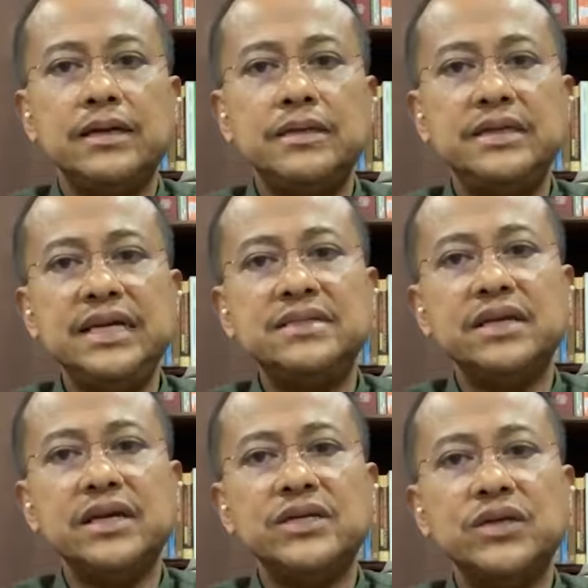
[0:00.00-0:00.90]
This
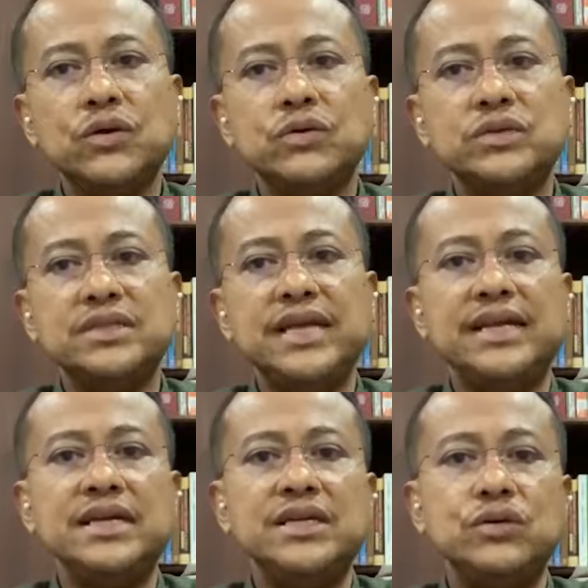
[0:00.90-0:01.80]
shows
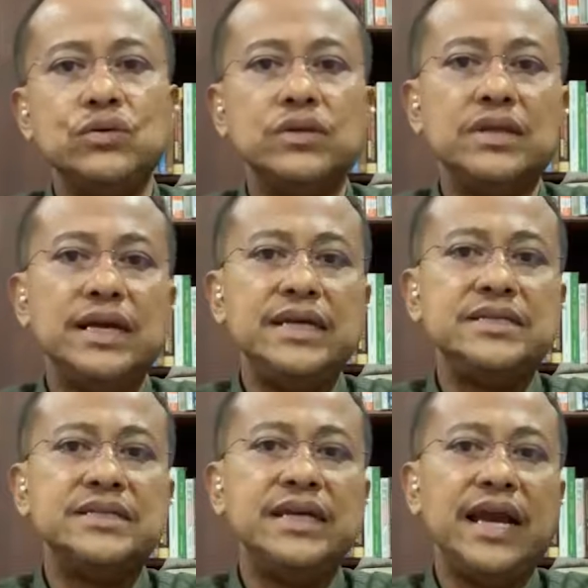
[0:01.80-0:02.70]
that the youth
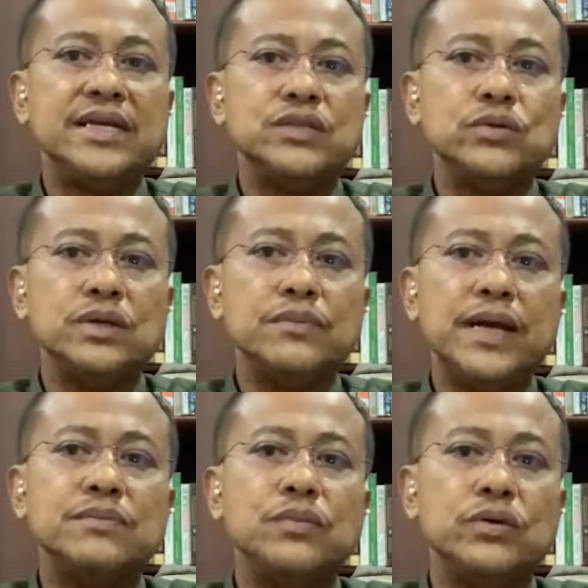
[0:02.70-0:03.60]
is the actual
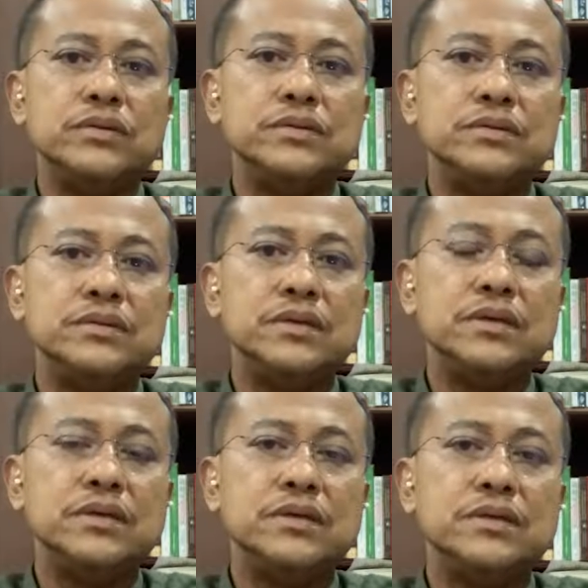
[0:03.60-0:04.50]
backbone
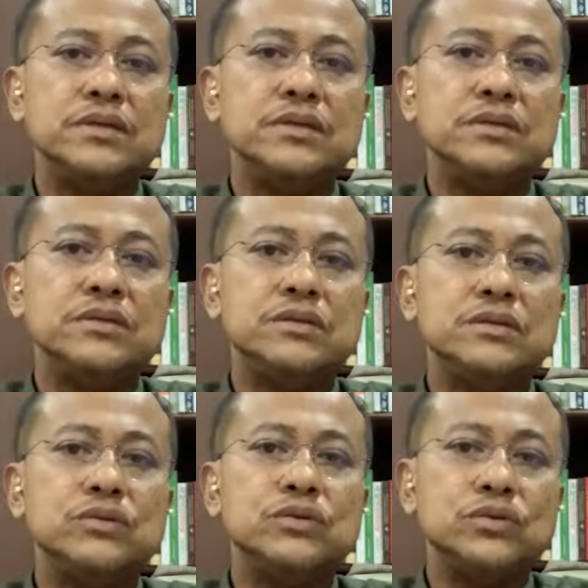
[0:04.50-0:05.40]

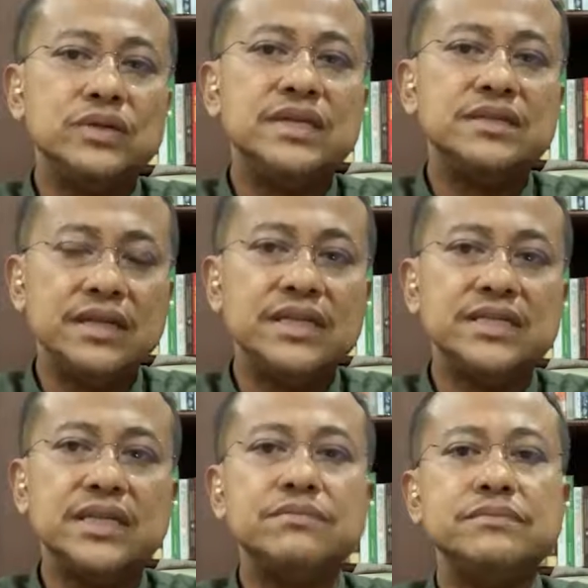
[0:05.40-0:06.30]
to today's
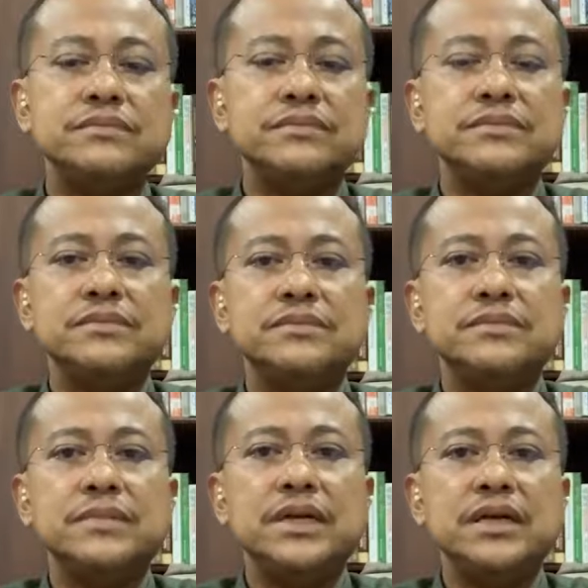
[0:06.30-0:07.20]
leadership.
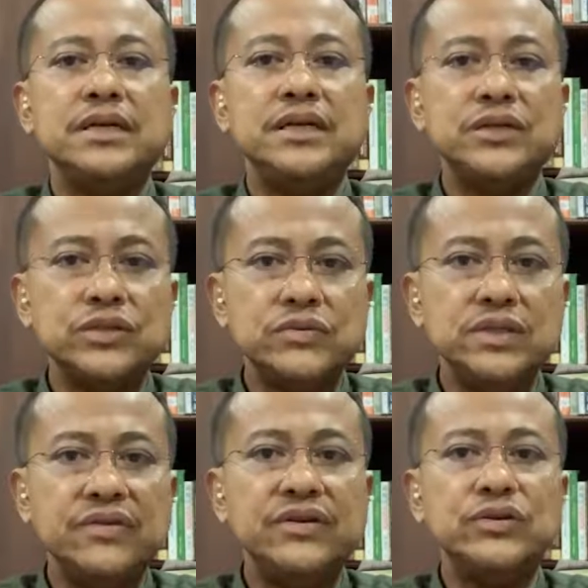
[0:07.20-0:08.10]
The
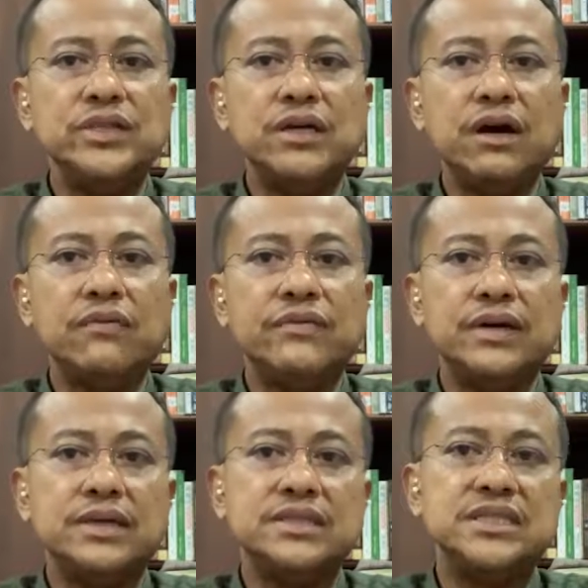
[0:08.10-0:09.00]
future of
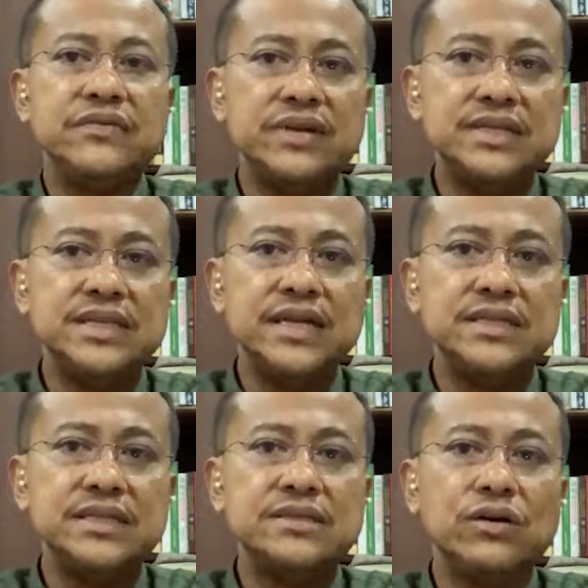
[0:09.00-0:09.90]
a
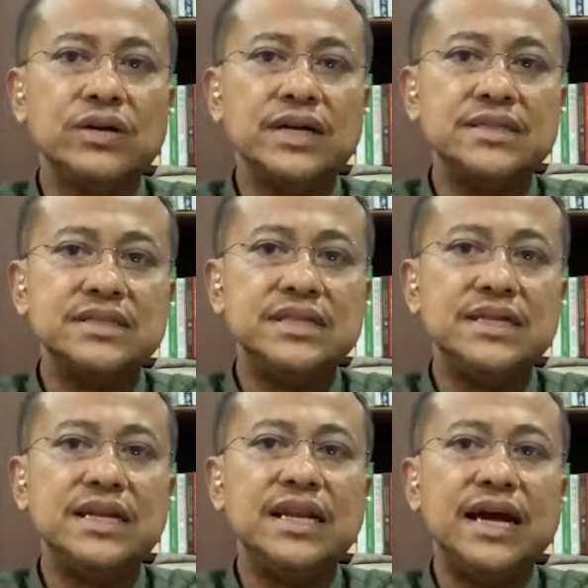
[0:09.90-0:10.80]
civilization or
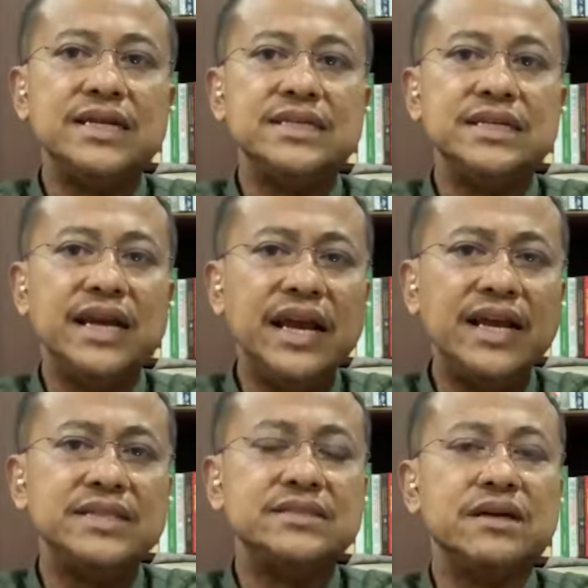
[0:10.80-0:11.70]
country lies in the
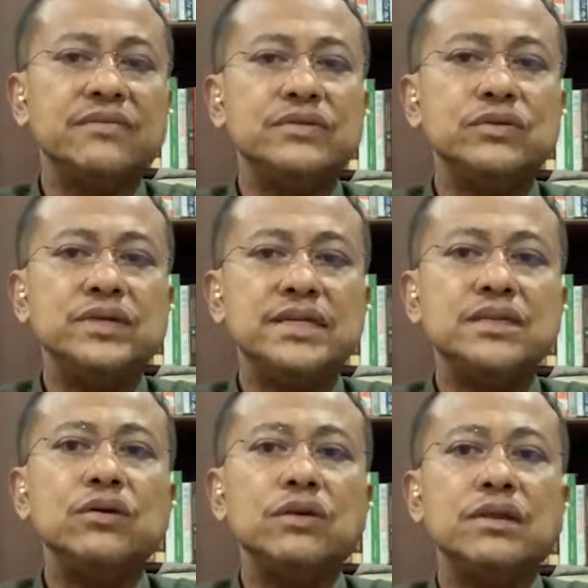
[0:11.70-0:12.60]
hands of
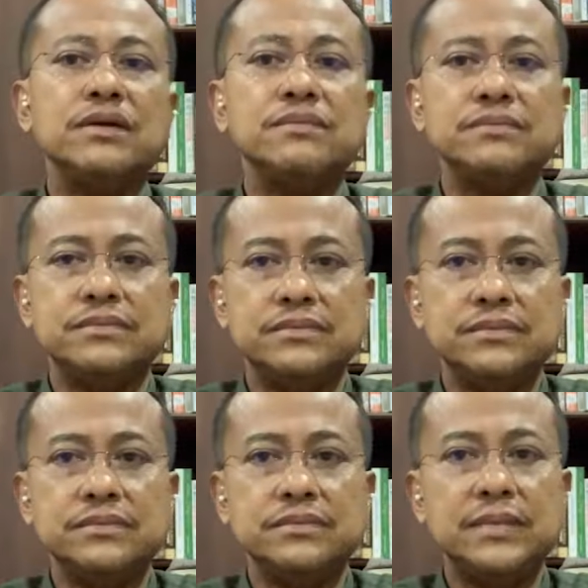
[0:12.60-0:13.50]
today's youth,
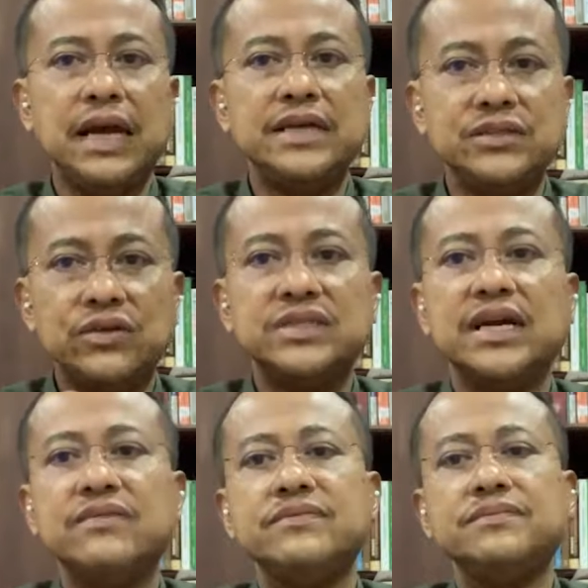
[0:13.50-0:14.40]
as
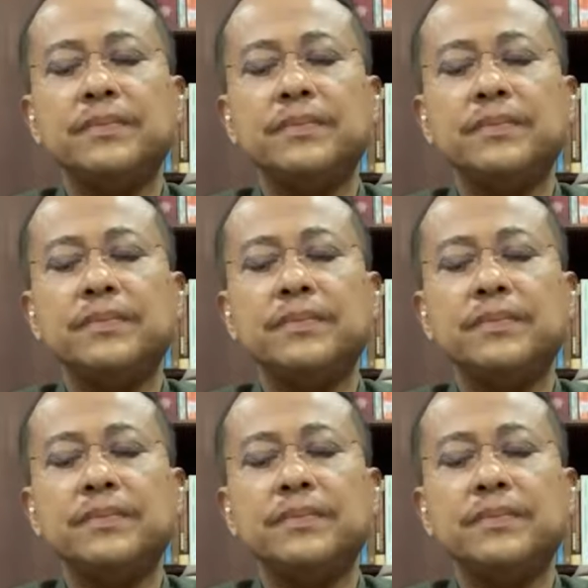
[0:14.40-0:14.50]
yourself.